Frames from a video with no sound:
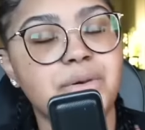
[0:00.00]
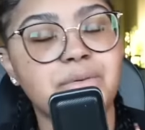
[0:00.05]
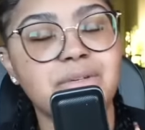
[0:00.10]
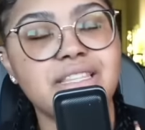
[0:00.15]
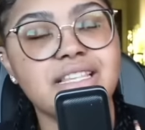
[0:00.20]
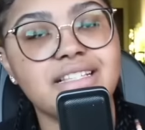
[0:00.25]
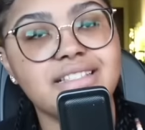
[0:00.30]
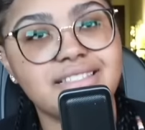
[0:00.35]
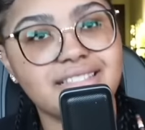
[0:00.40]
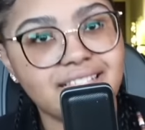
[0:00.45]
with
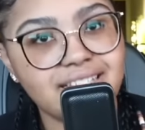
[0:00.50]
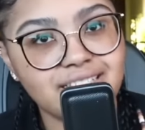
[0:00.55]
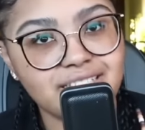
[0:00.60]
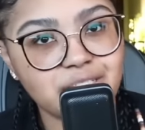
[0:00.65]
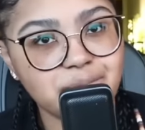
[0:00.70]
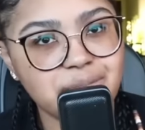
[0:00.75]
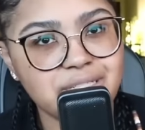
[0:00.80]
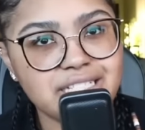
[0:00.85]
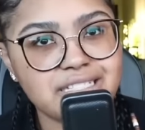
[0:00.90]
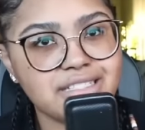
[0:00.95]
that said,
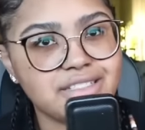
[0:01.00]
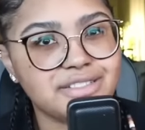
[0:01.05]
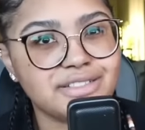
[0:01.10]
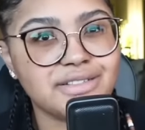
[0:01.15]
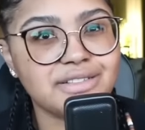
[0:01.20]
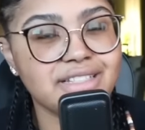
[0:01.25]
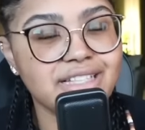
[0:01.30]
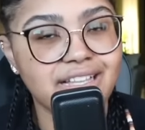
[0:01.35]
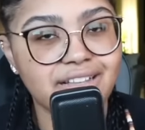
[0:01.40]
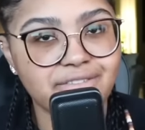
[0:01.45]
just because there's
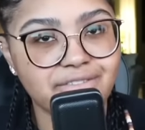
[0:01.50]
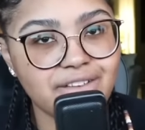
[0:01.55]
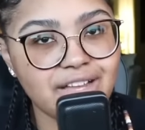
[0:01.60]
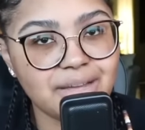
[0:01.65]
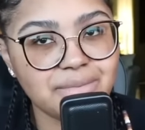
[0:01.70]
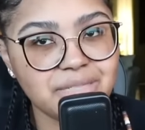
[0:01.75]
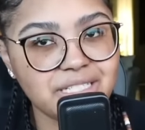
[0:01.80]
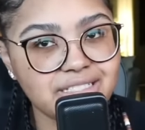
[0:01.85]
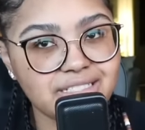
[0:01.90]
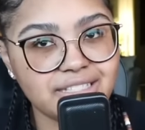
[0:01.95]
only like 5
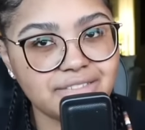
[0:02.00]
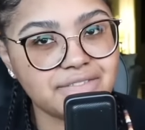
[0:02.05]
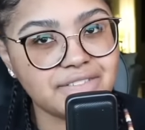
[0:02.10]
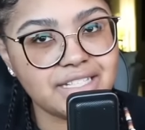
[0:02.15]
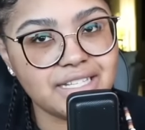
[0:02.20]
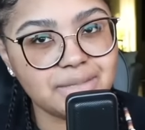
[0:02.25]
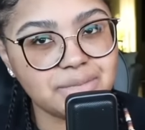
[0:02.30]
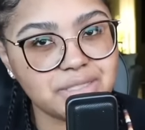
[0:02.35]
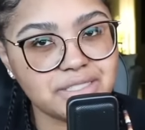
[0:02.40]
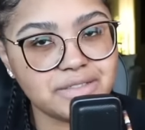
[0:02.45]
minutes left in
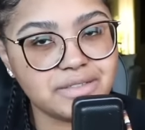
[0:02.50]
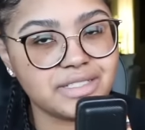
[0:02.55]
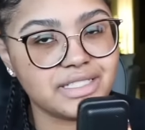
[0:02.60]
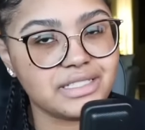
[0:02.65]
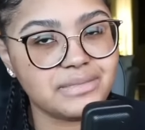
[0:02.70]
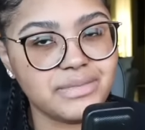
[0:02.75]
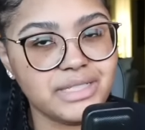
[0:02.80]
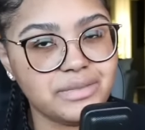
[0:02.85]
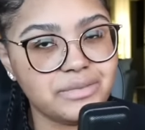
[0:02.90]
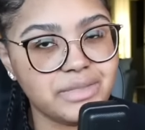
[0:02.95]
the episode
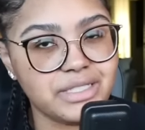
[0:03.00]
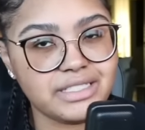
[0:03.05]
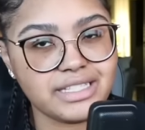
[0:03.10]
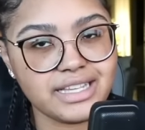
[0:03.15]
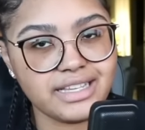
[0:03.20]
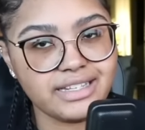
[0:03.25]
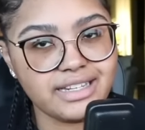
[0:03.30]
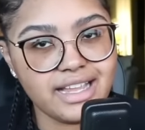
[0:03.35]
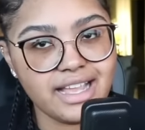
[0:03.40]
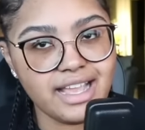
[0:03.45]
doesn't mean we
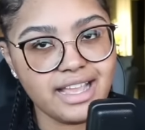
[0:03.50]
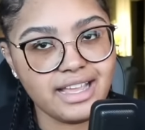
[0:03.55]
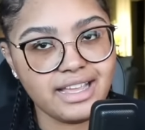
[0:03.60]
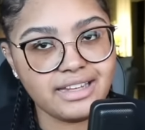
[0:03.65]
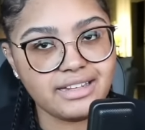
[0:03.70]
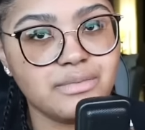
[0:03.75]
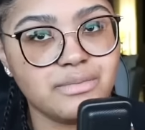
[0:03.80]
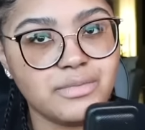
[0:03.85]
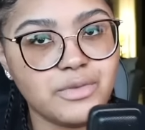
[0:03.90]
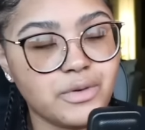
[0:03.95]
can't
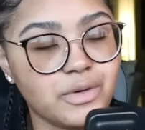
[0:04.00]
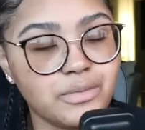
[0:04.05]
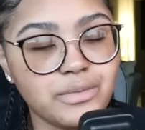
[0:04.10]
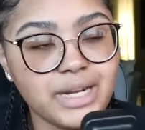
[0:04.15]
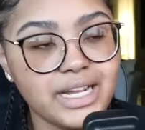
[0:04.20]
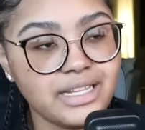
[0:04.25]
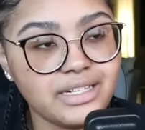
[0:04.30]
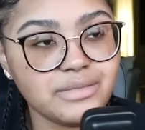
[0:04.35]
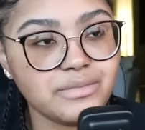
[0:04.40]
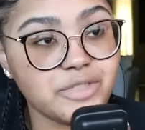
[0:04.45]
add more
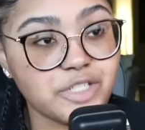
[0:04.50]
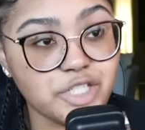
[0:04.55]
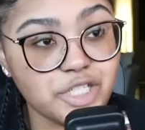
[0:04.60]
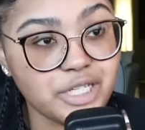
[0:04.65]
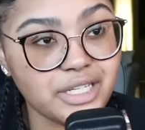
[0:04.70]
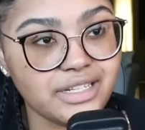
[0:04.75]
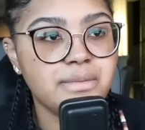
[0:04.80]
random shit.